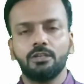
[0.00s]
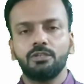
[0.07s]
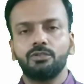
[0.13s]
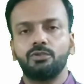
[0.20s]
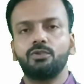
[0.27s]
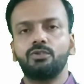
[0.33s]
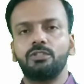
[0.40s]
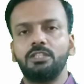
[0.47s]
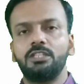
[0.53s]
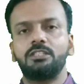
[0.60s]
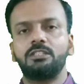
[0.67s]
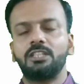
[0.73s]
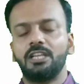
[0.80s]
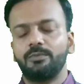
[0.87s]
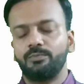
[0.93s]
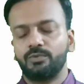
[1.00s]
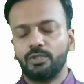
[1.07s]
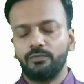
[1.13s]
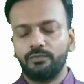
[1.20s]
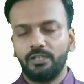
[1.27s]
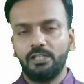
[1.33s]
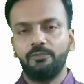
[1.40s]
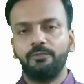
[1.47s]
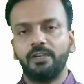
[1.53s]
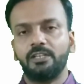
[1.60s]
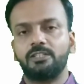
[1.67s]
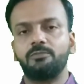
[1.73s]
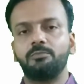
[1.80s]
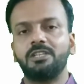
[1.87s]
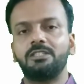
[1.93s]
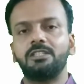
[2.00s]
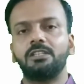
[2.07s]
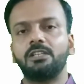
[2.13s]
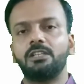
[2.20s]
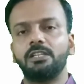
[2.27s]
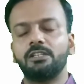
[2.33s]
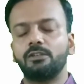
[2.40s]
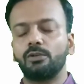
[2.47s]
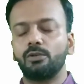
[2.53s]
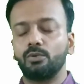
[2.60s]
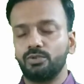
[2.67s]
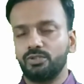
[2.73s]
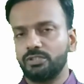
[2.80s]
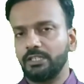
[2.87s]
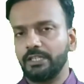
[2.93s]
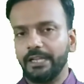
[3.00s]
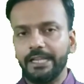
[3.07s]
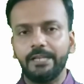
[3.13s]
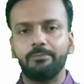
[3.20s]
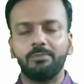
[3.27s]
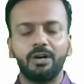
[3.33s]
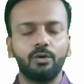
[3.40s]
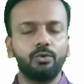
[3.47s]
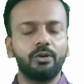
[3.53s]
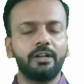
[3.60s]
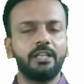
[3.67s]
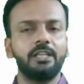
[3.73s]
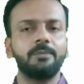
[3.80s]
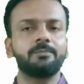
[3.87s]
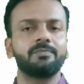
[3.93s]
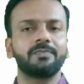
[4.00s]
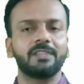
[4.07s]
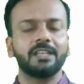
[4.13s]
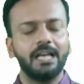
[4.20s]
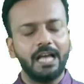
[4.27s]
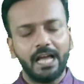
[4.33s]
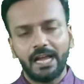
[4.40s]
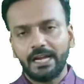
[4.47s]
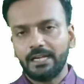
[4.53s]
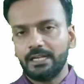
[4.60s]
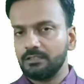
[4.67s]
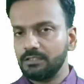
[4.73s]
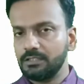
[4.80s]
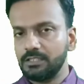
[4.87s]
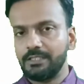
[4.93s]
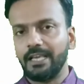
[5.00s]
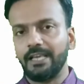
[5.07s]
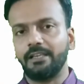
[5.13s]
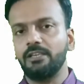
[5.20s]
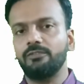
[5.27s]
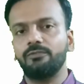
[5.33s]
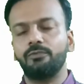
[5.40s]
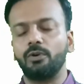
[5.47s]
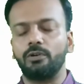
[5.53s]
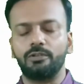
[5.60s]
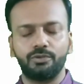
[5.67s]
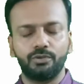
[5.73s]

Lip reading: So these types of defects basically includes grain boundary and stacking fault.